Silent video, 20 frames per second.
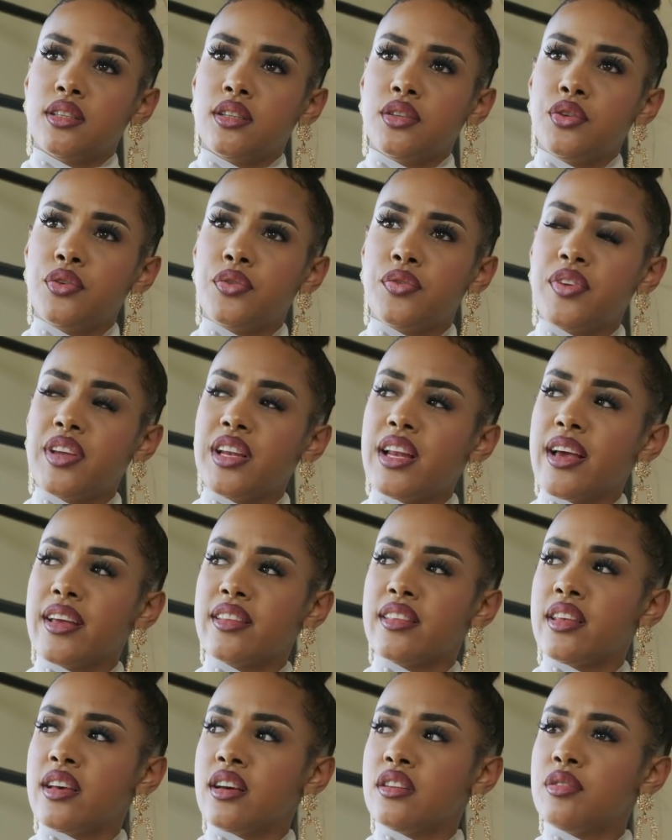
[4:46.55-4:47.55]
you feel like
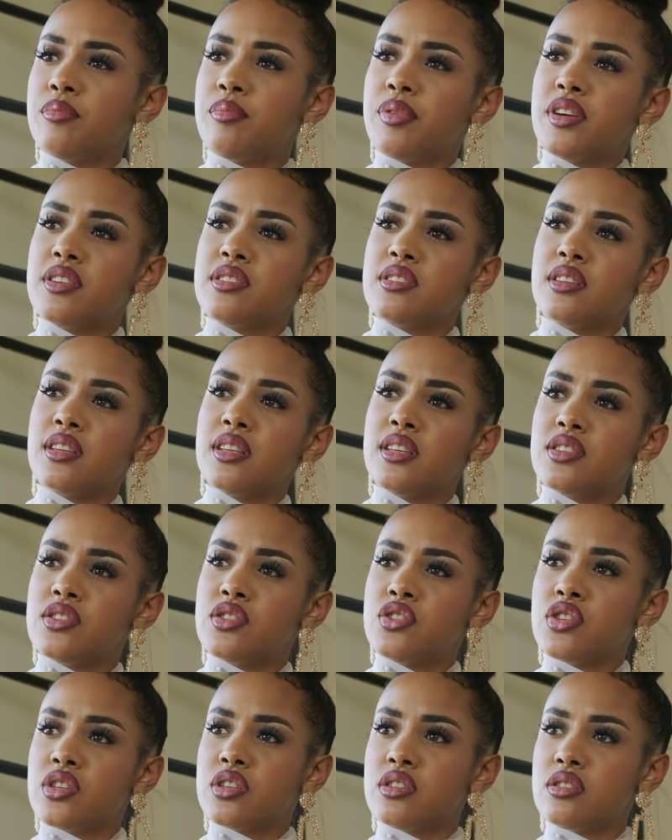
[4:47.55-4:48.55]
the other person has
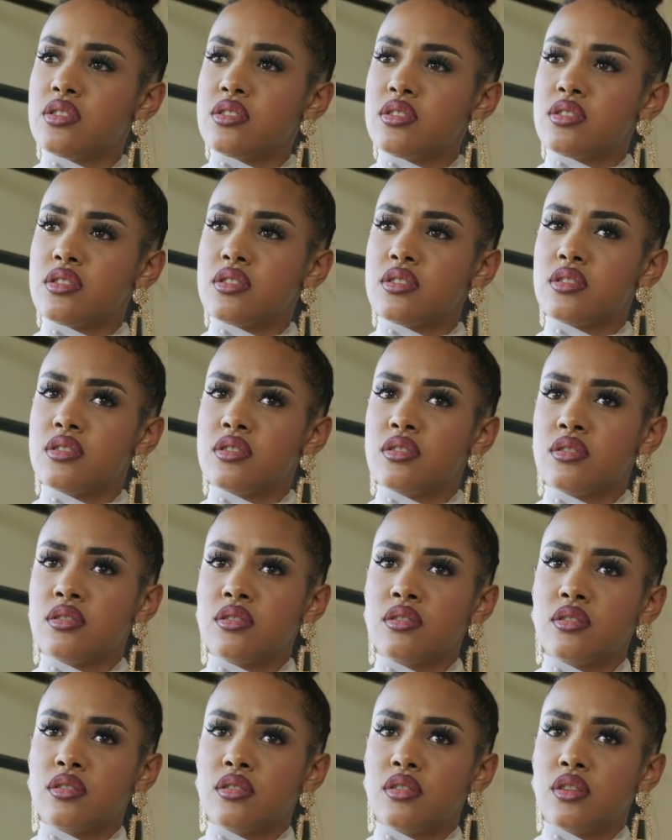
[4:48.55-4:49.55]
just
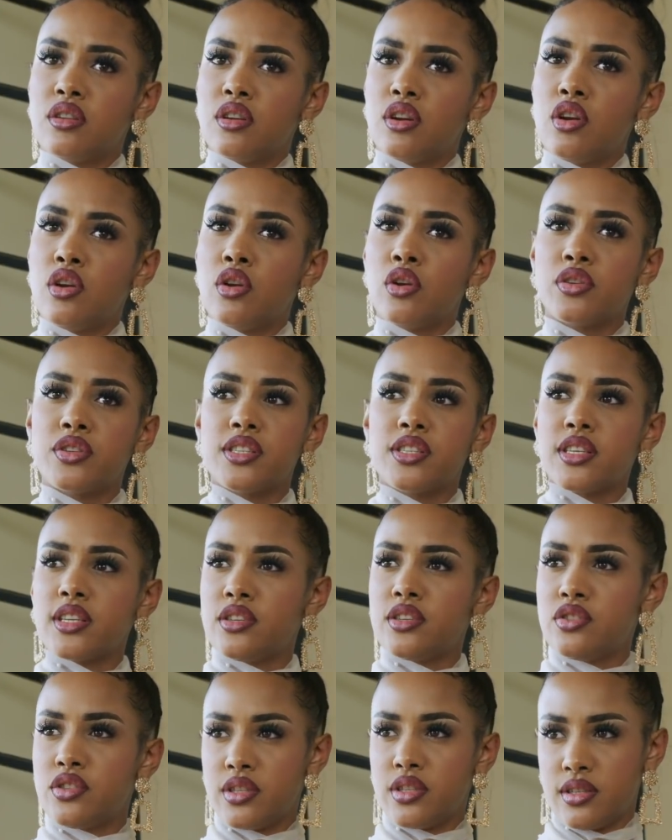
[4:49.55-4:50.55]
lost
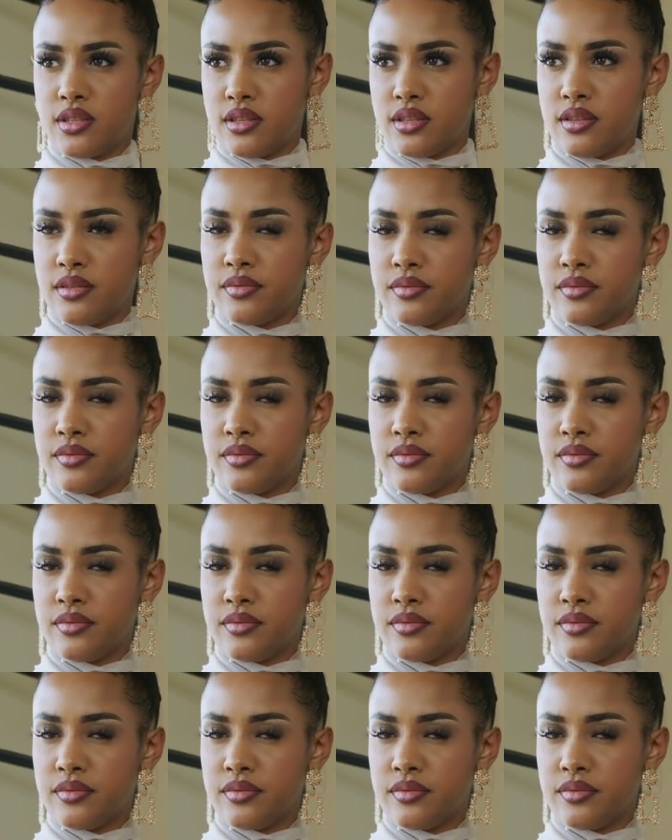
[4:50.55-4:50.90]
interest.